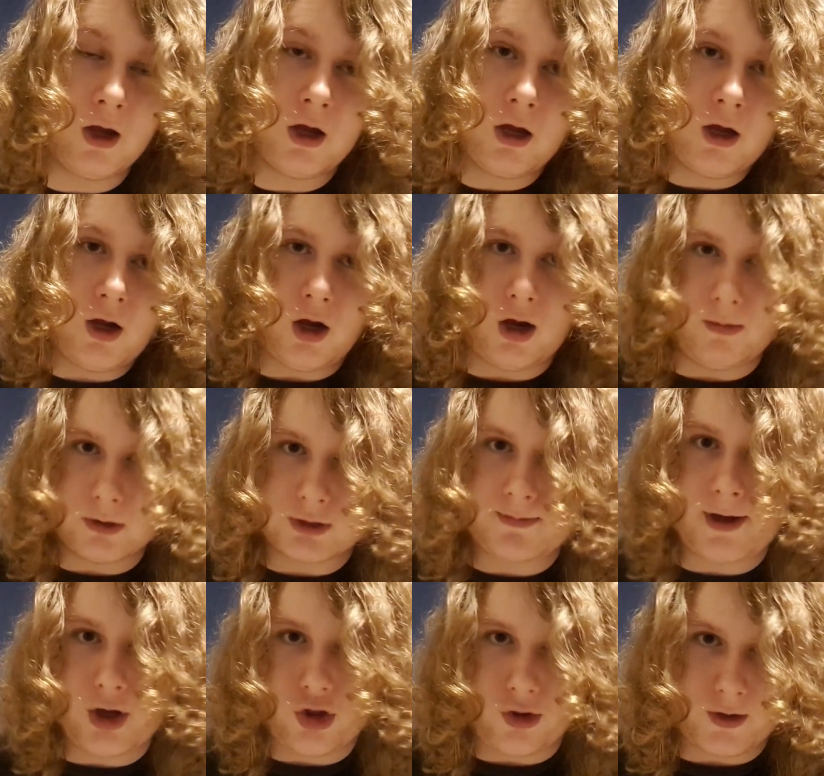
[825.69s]

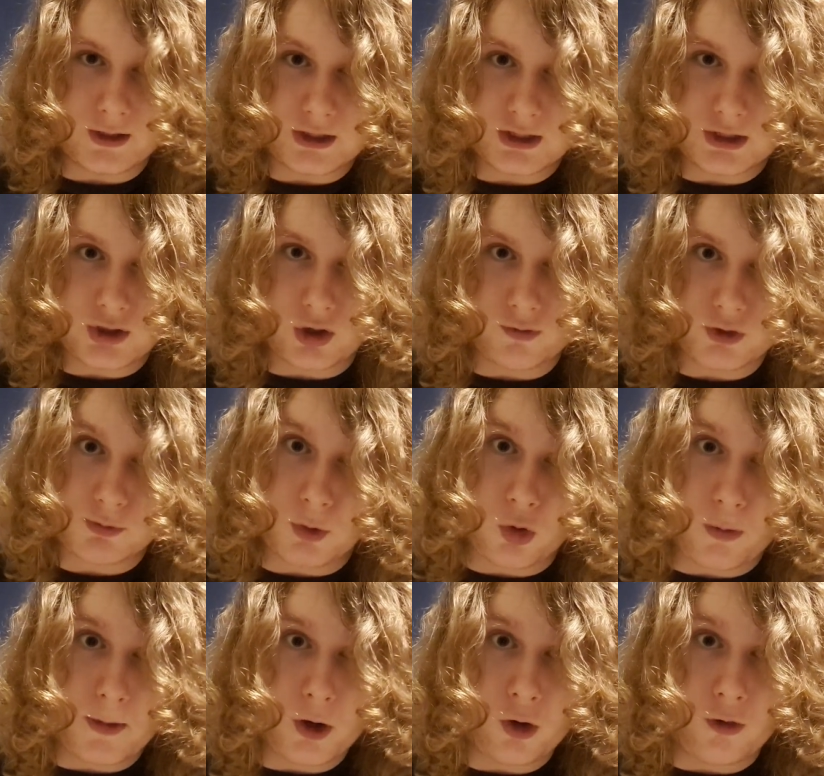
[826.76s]
Especially since I spoke about
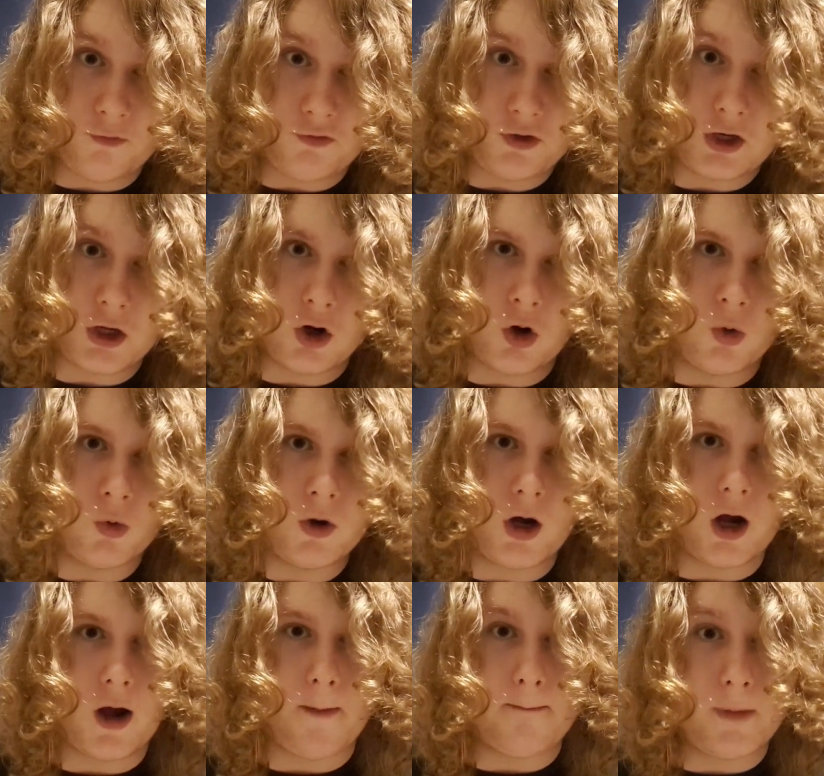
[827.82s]
it on video,
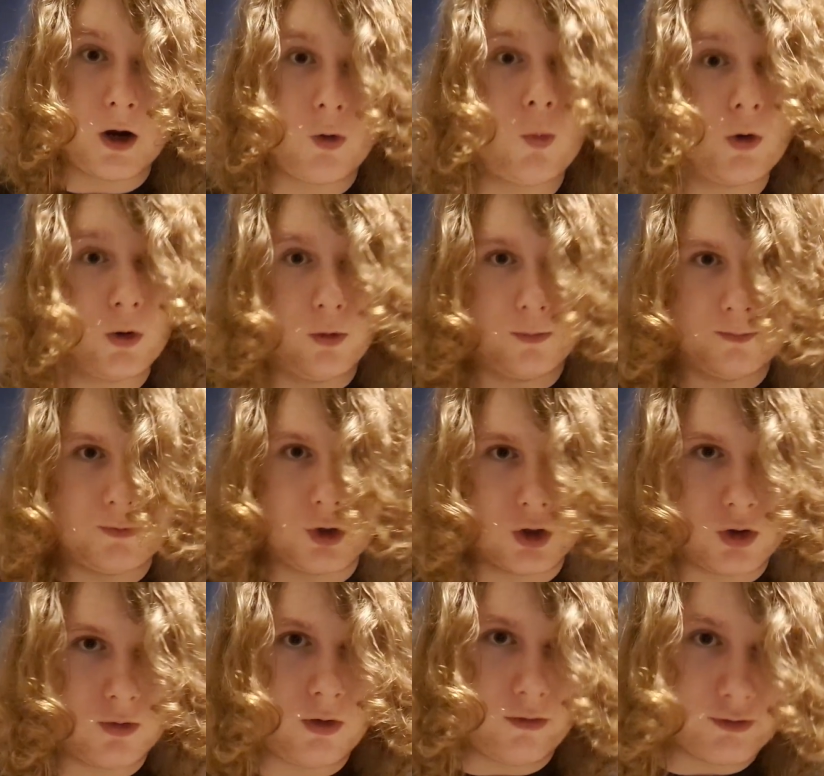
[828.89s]
and I will, you know,
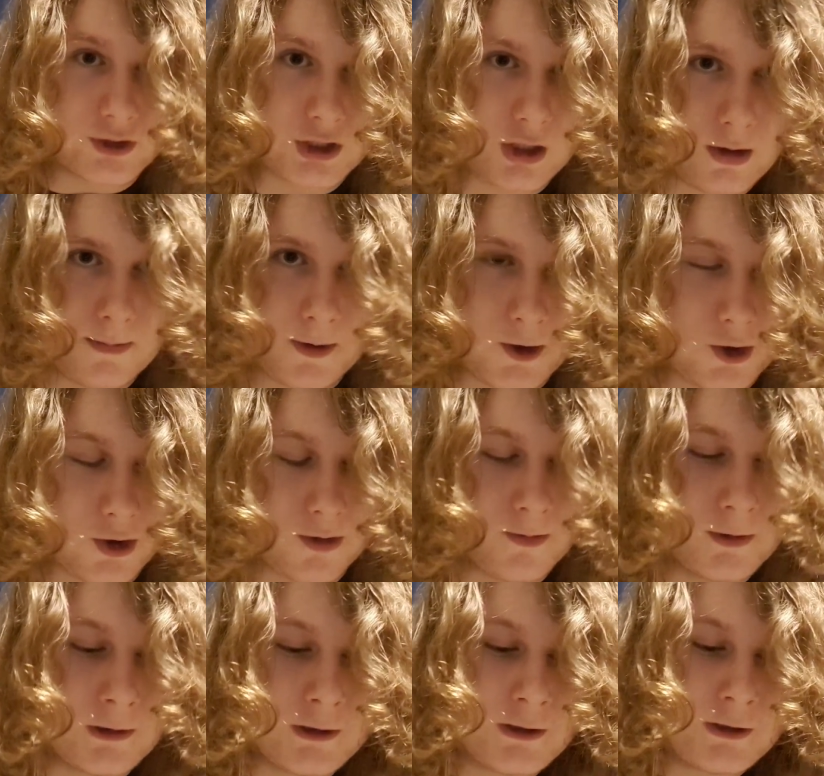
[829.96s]
obviously keep it here
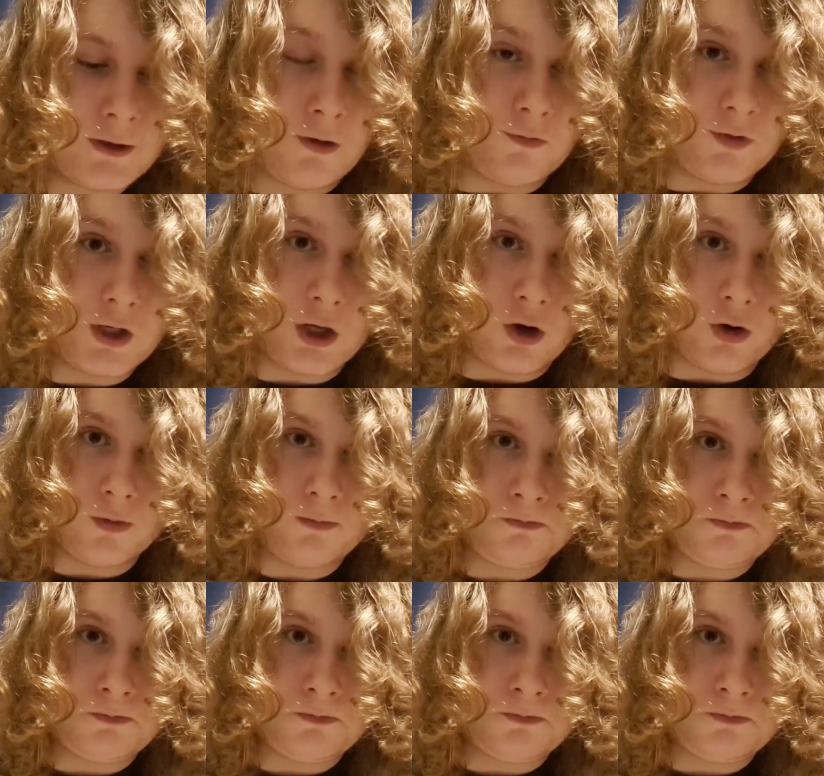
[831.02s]
on video.